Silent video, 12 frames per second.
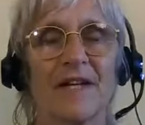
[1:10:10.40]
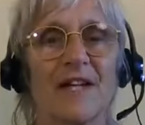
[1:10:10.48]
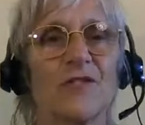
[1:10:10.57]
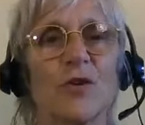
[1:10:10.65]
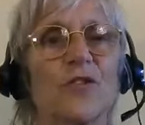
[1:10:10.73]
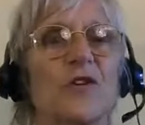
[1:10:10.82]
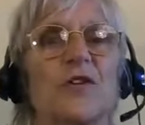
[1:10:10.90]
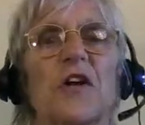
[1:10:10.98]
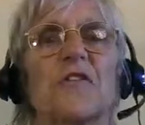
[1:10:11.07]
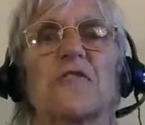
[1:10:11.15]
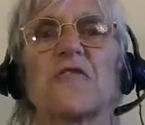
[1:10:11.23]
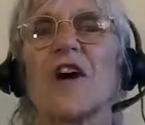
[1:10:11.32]
There's also
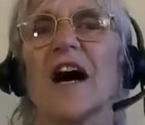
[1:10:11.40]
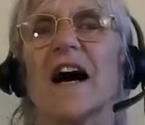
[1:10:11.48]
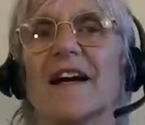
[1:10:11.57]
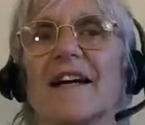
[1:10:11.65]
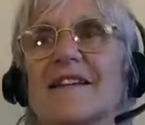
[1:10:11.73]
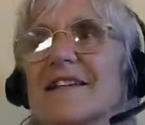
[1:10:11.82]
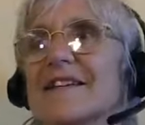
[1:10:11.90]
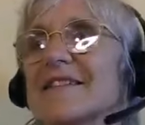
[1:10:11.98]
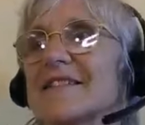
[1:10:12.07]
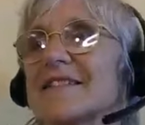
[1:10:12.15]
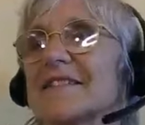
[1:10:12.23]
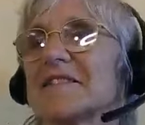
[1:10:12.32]
not right.
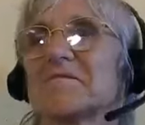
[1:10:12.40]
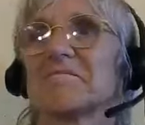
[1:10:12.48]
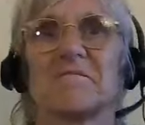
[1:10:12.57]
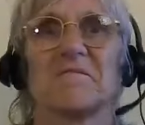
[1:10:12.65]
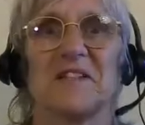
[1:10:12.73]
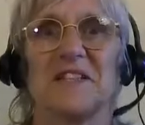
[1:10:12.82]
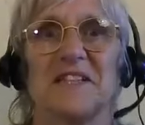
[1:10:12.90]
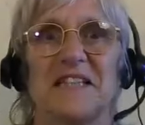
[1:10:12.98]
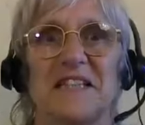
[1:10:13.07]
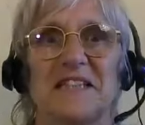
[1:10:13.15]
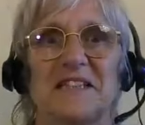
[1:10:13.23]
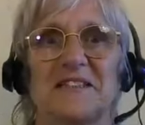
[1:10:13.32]
It's what
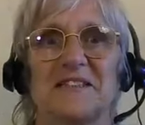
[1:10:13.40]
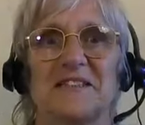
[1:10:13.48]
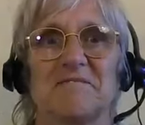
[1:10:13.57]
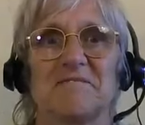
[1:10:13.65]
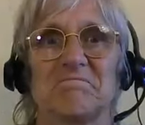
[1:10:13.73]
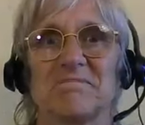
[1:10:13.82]
it is.